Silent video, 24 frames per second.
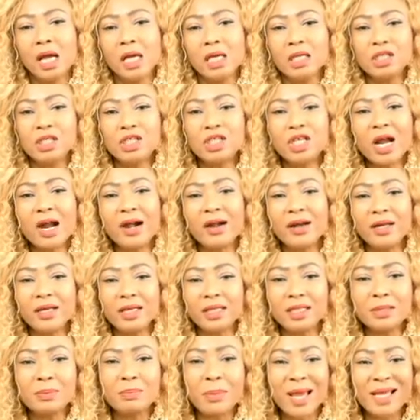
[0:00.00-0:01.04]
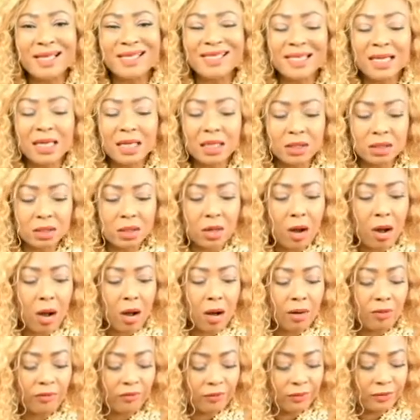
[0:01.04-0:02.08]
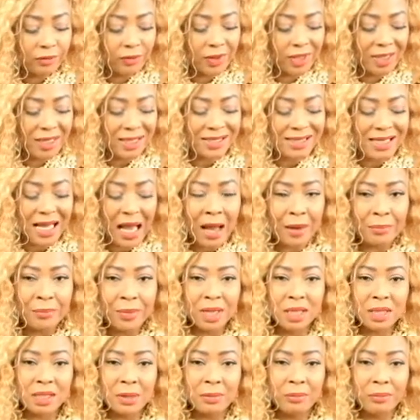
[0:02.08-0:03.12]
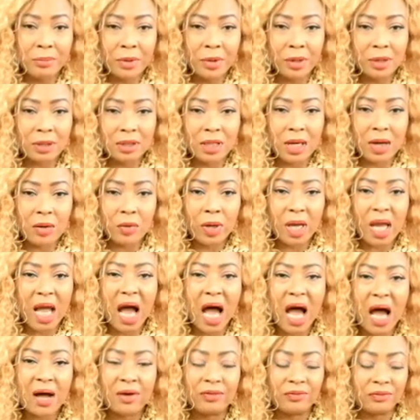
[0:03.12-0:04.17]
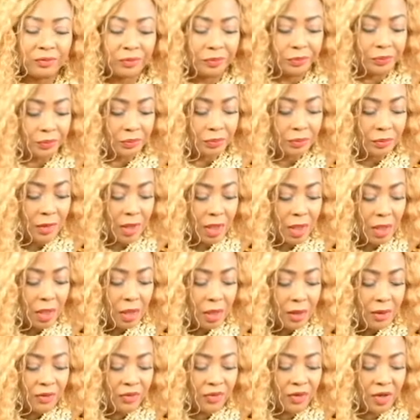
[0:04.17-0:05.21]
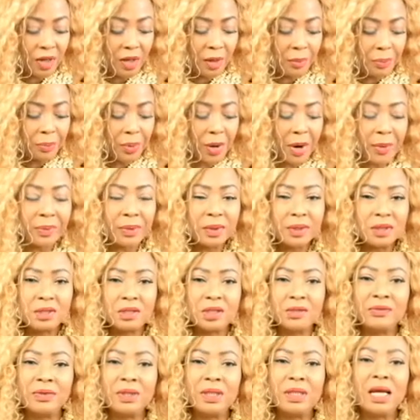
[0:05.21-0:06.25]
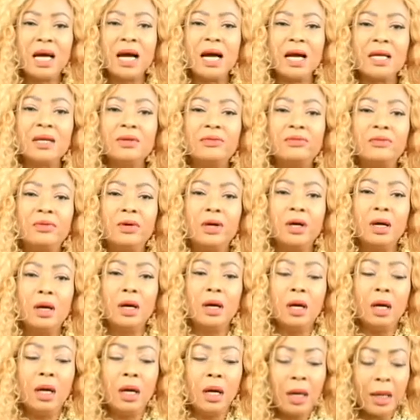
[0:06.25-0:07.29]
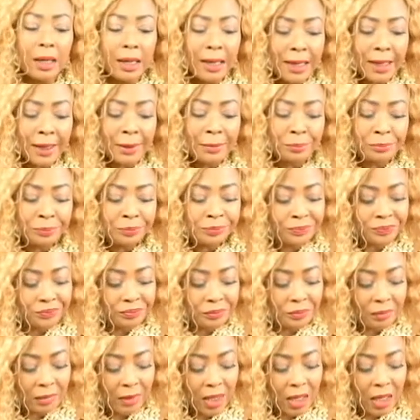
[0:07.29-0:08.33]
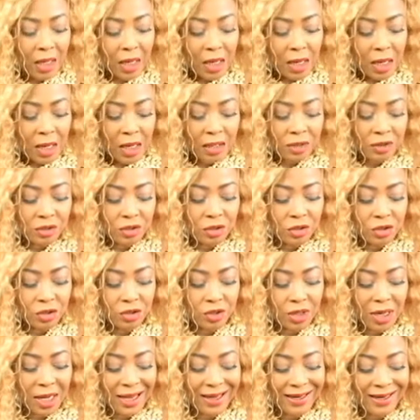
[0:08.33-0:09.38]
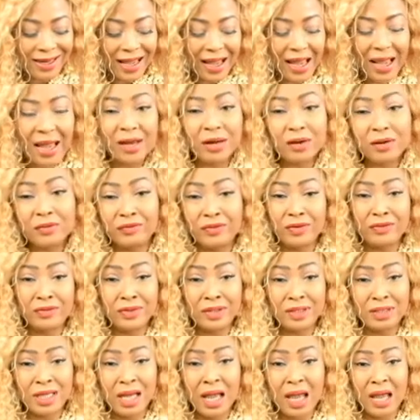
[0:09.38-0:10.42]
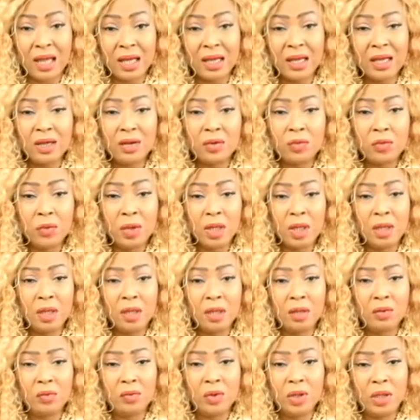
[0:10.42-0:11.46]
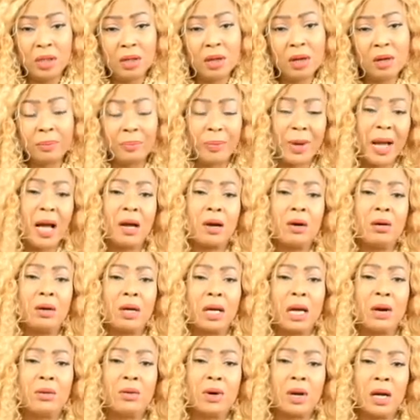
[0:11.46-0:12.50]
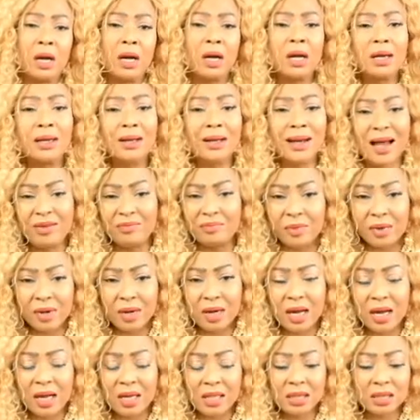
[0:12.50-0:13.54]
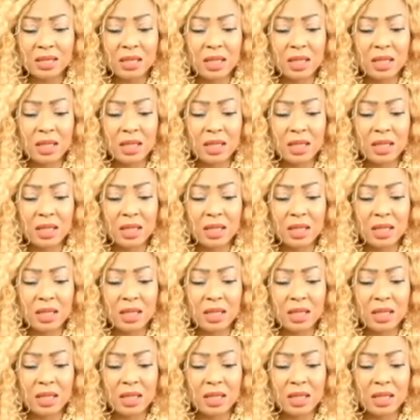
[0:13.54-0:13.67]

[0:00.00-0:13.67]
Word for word: sharing this message of this amazing book that we have, The Purpose Driven Life. As usual, at the end of every day we look back on our live broadcast,